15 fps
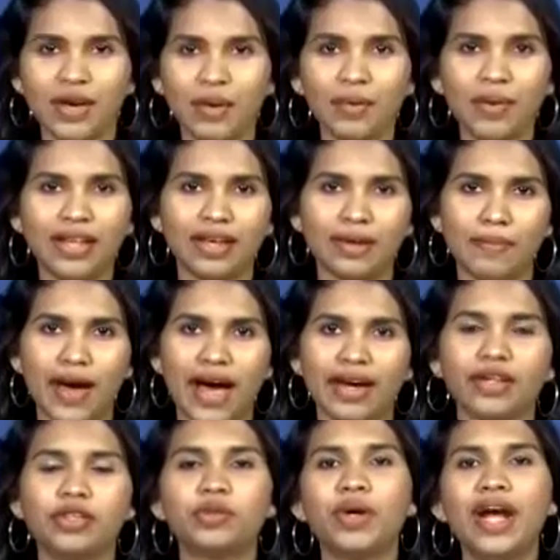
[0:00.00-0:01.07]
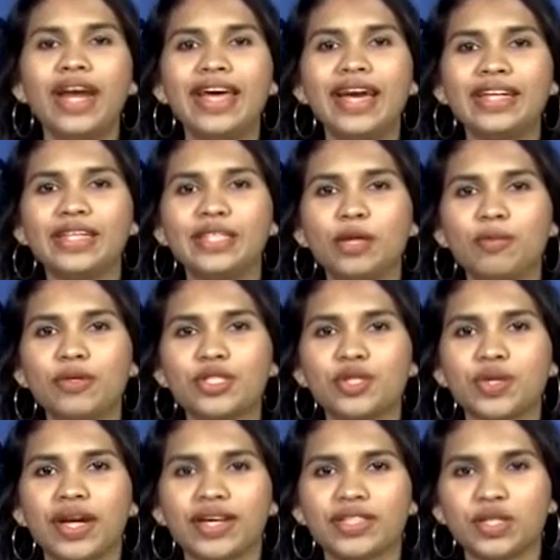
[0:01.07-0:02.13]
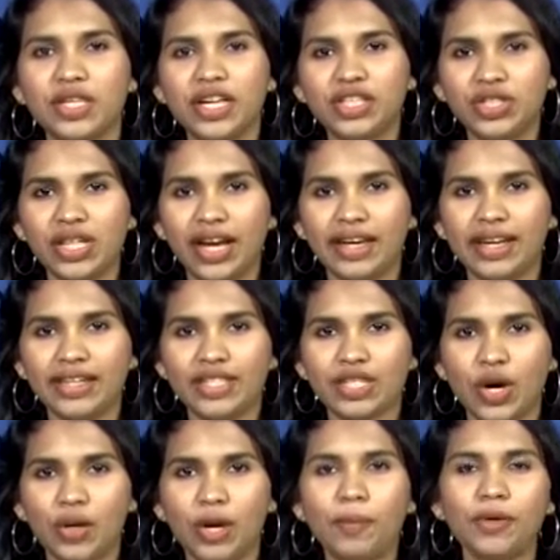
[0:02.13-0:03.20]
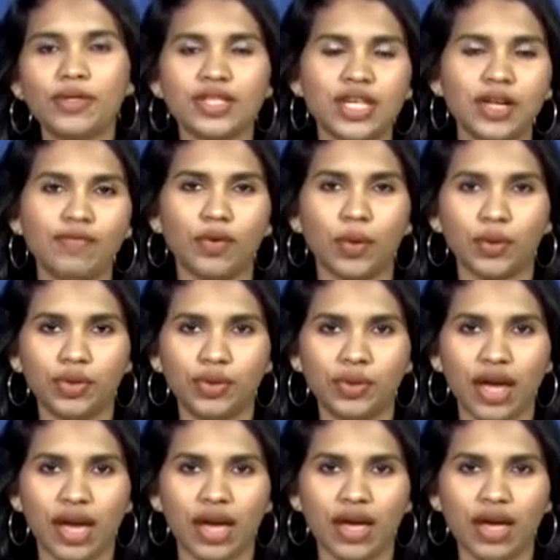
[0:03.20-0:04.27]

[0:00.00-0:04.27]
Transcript: Welcome back. Trading at Colombo Stock Exchange ended on a positive note today.